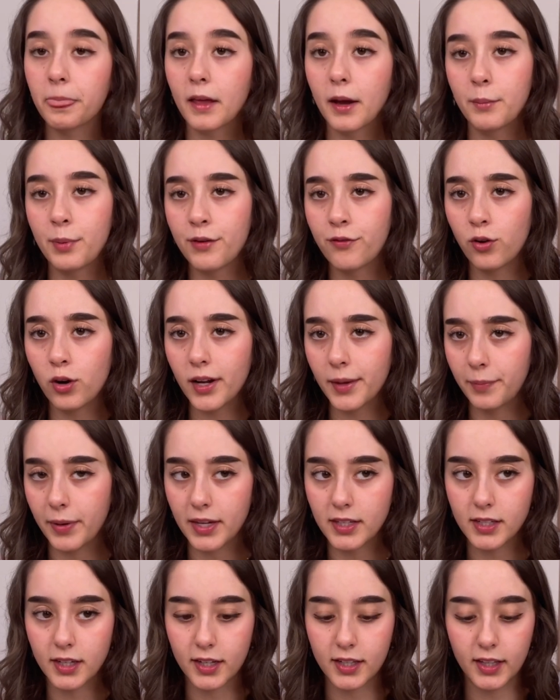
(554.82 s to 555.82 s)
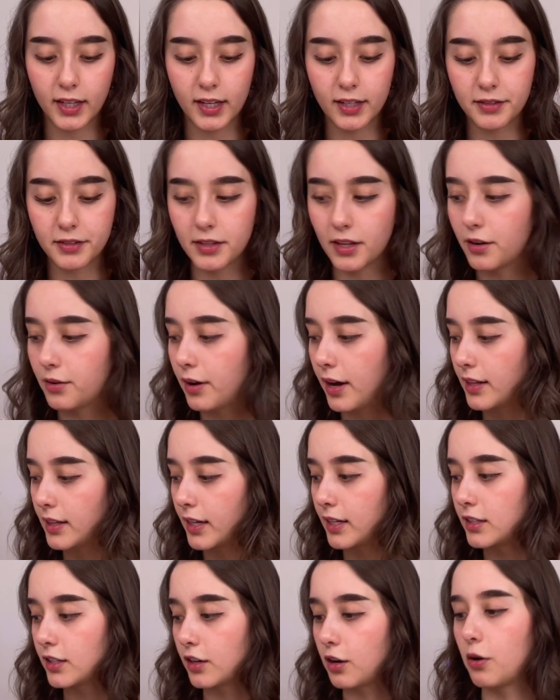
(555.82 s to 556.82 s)
Before I paint or glaze though, I
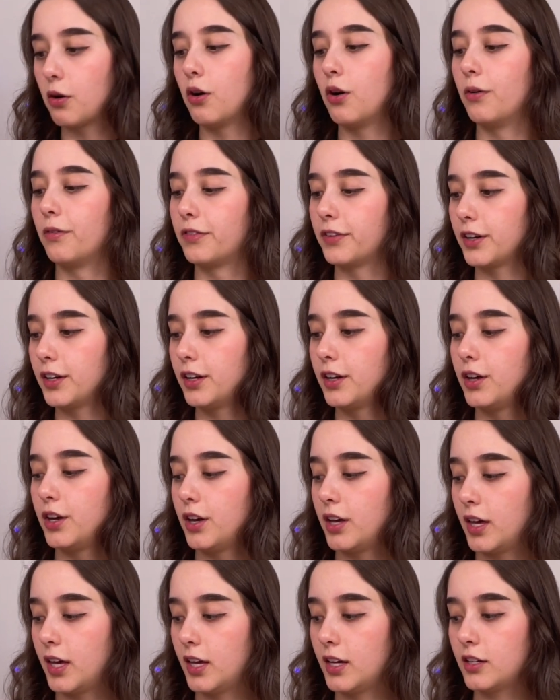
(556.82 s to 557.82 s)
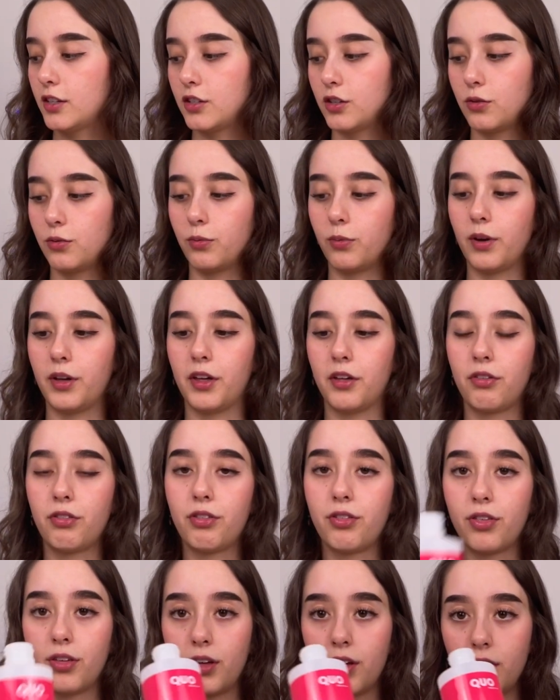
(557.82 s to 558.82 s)
like to go over it with
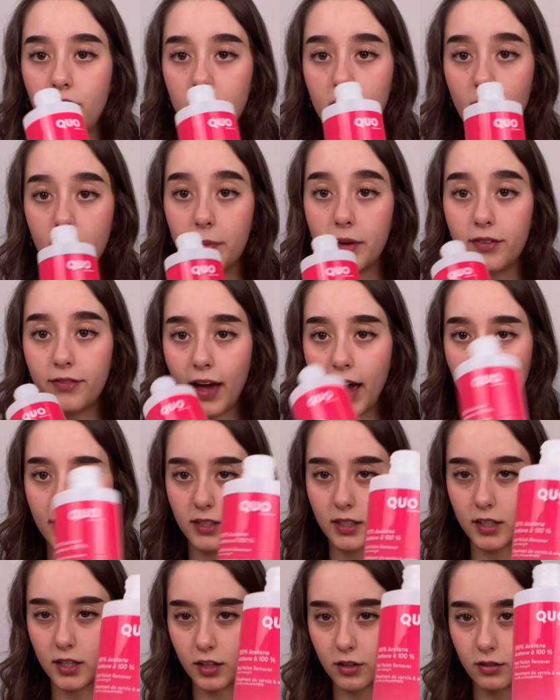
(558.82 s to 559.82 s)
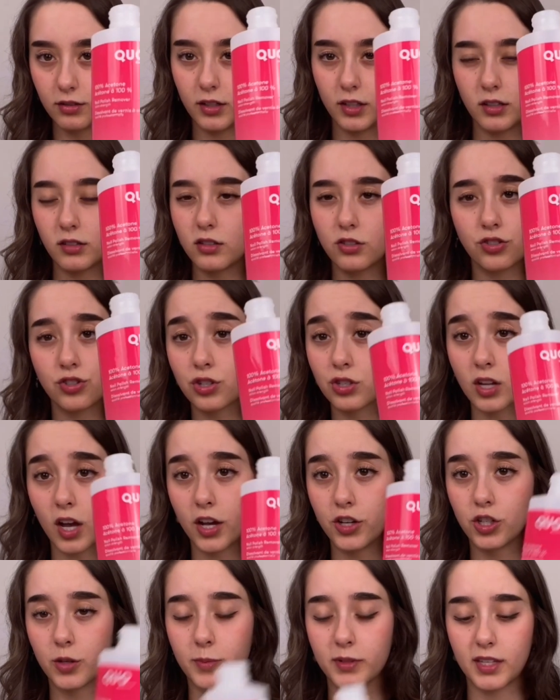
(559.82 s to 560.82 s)
a bit of acetone. This is just
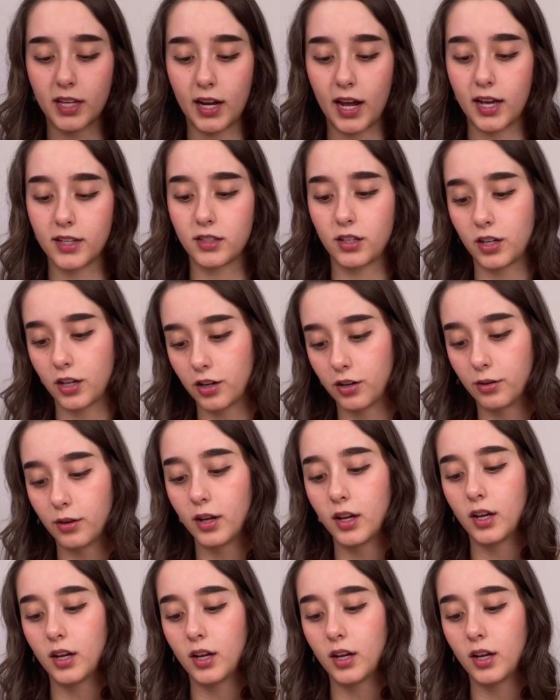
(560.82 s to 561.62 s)
100% acetone.